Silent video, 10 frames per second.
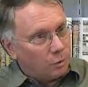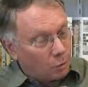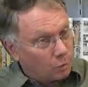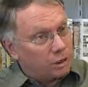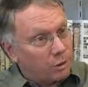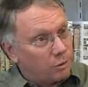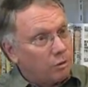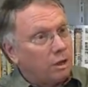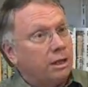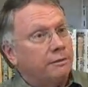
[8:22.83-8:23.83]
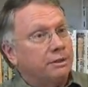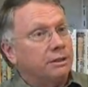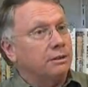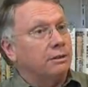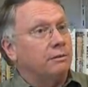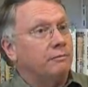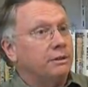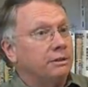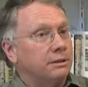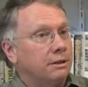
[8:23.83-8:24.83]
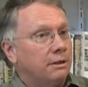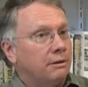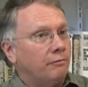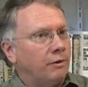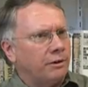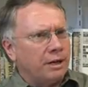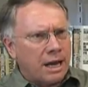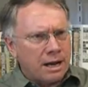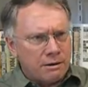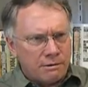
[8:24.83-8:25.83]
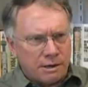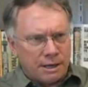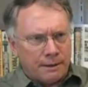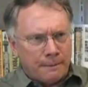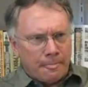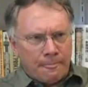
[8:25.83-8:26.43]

also arrived at the conference, very angry,